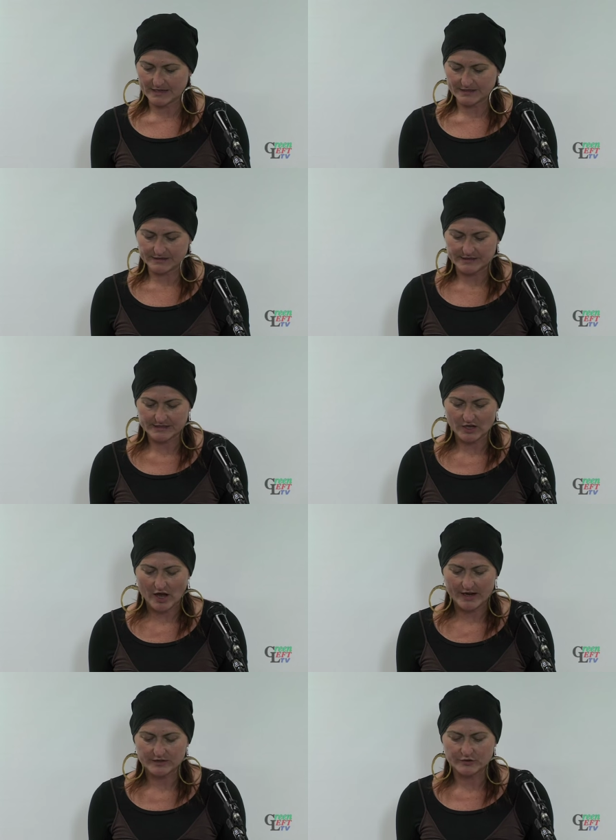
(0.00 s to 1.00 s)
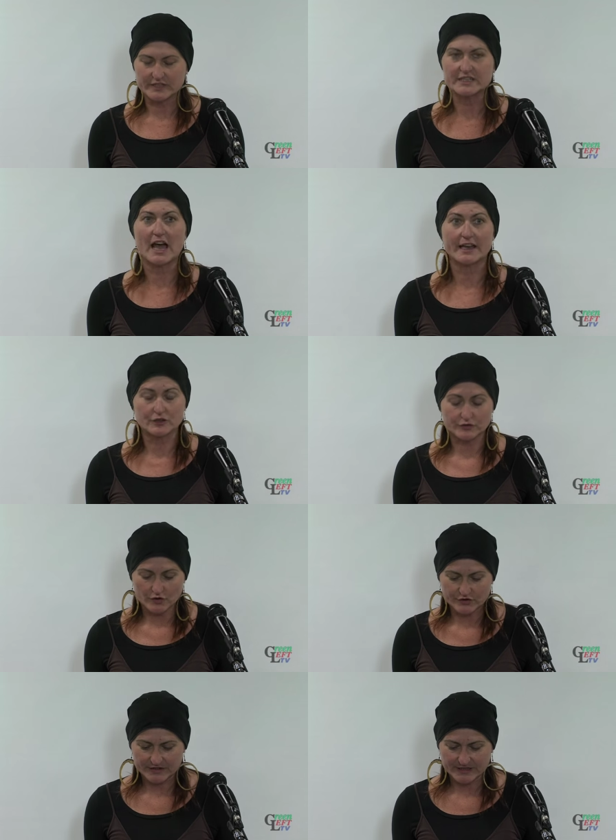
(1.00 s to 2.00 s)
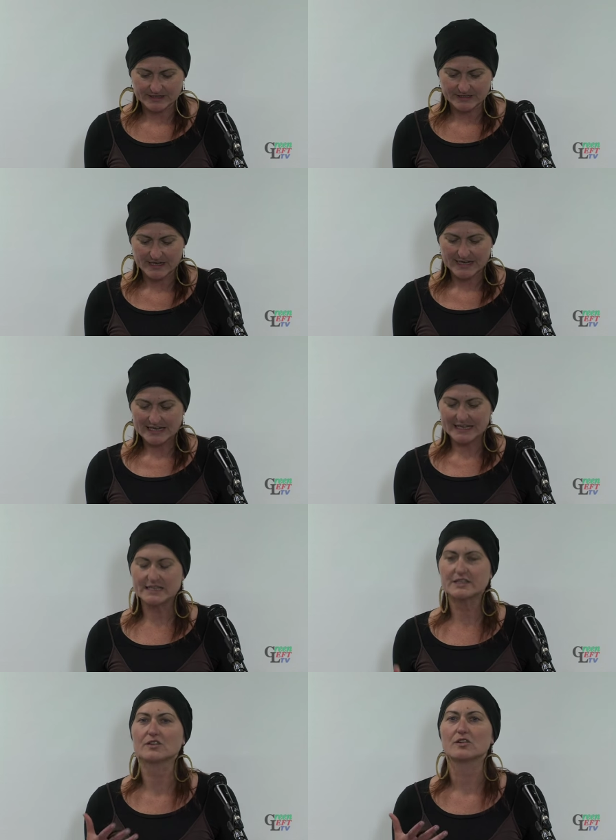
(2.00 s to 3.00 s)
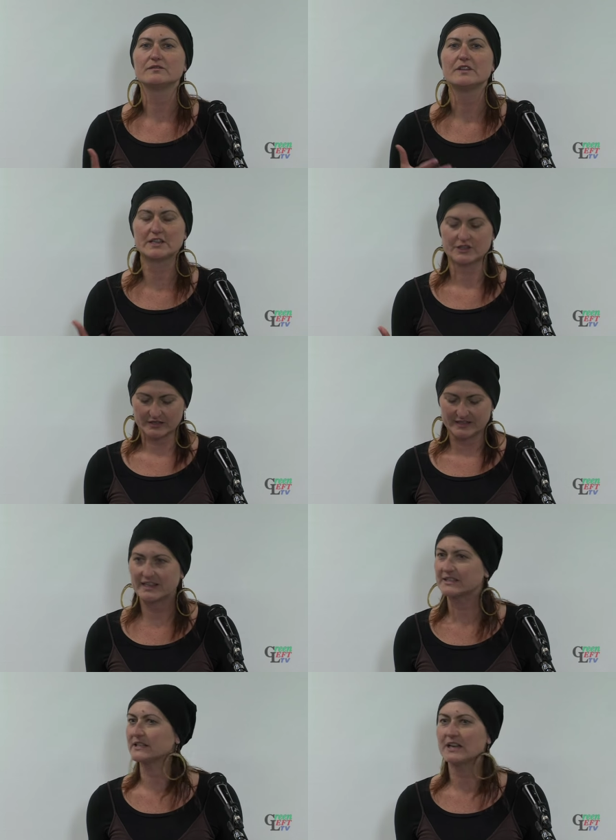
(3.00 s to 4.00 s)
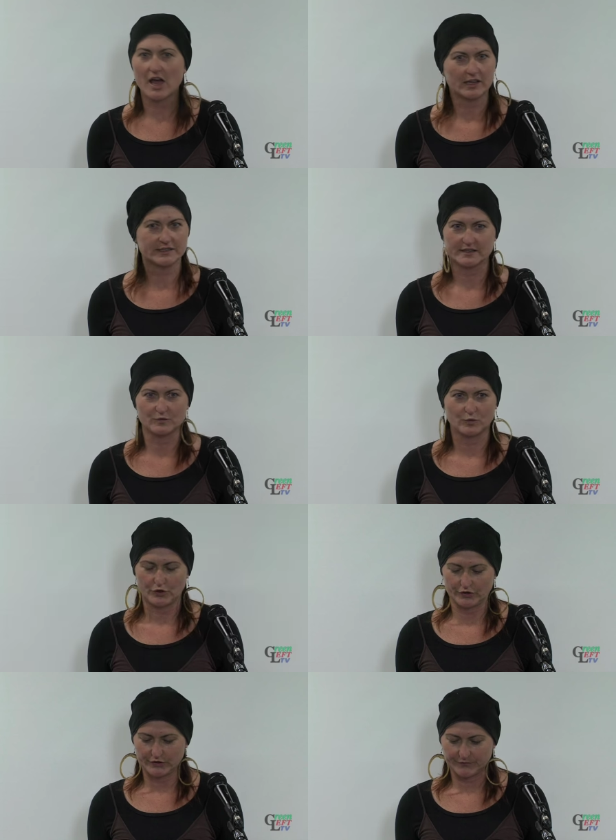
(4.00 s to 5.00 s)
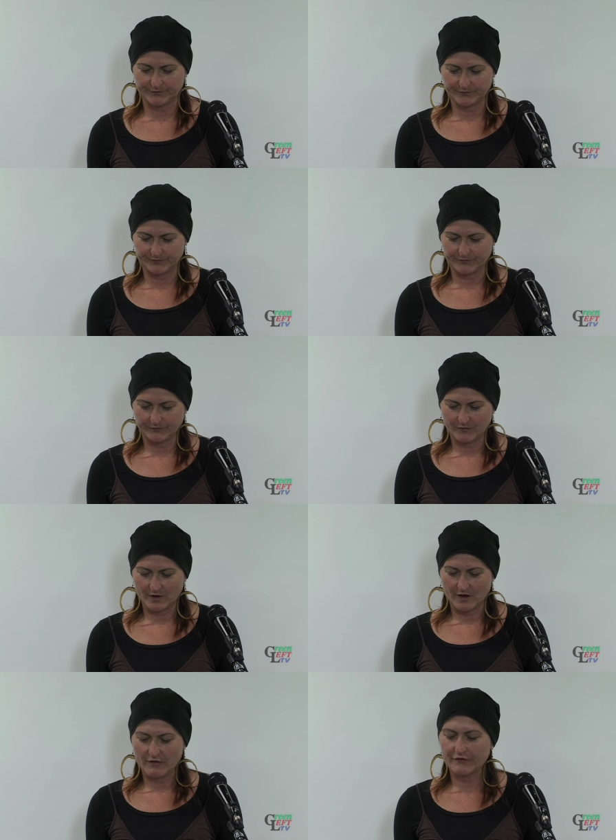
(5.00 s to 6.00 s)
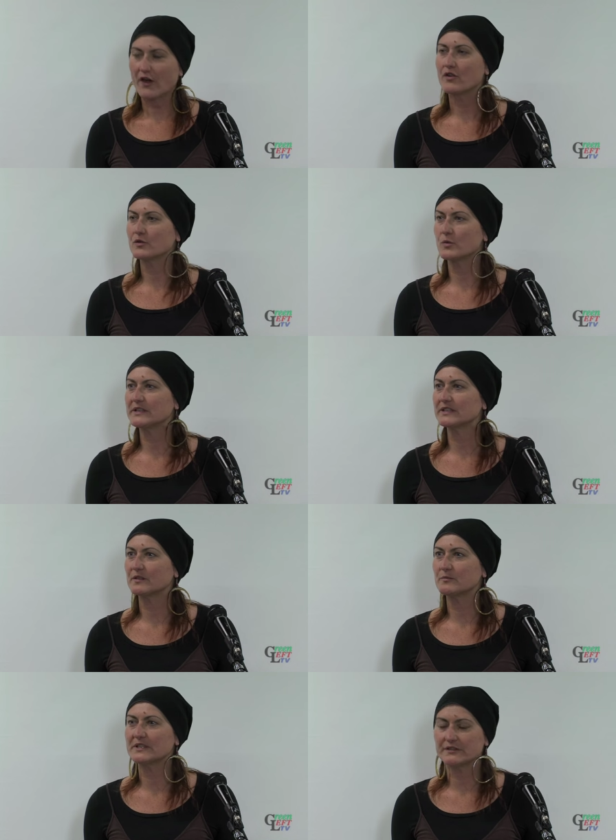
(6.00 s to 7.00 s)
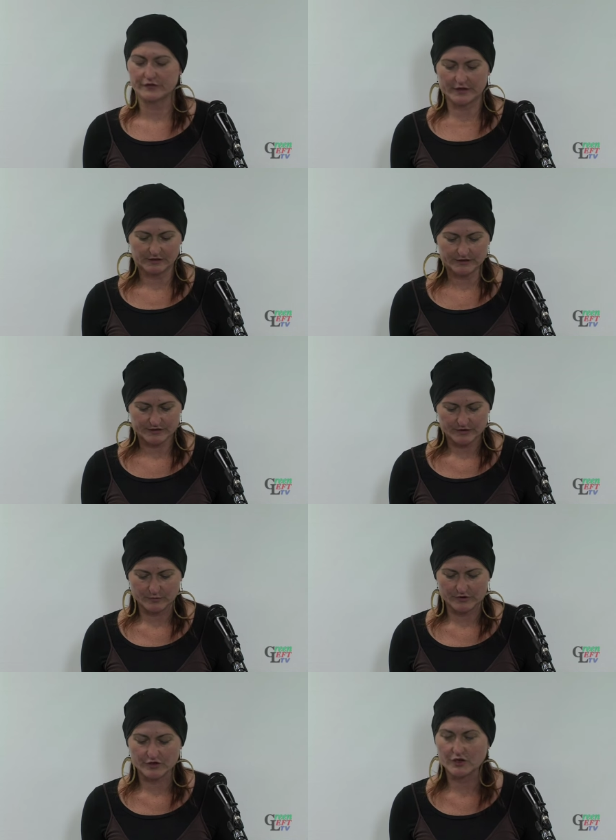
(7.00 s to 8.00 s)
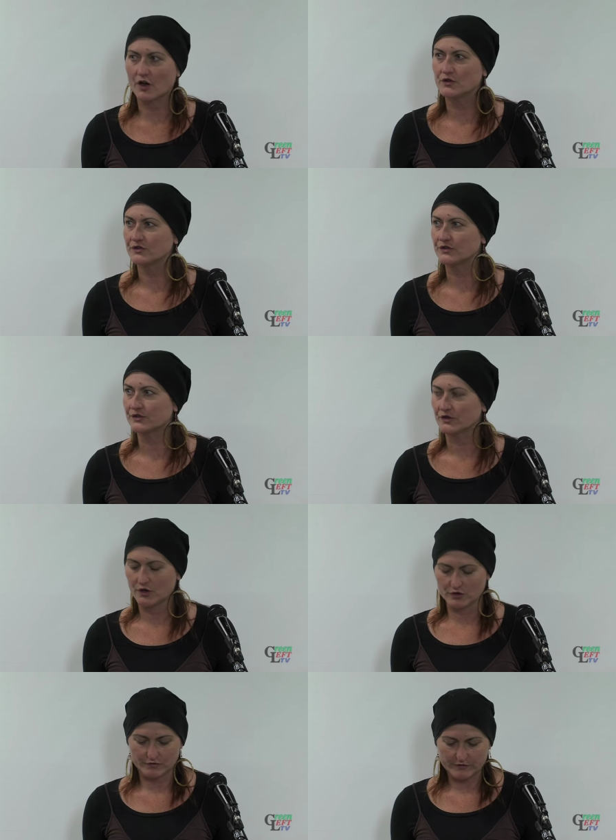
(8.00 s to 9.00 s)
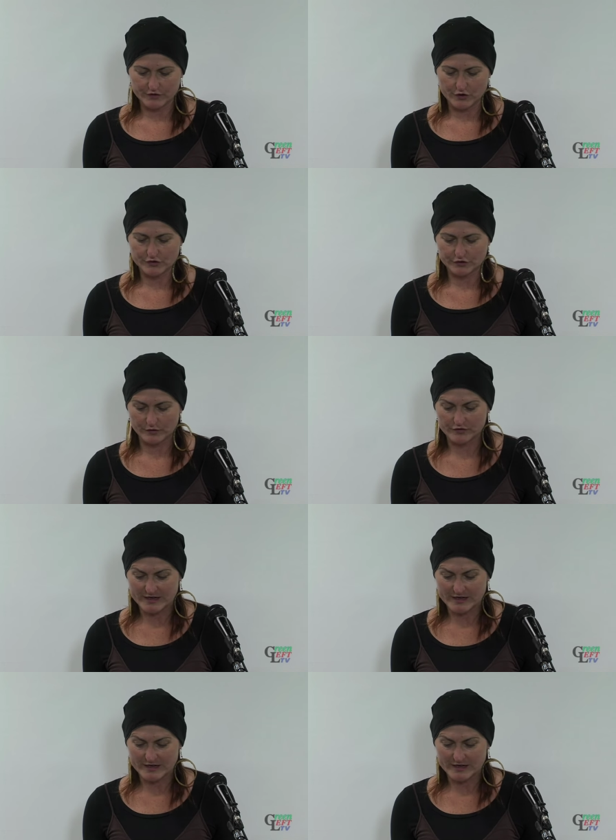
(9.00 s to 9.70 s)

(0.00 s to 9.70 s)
as the desire to deny atrocities is the conviction that denial doesn't work. Folk wisdom is filled with ghosts who refuse to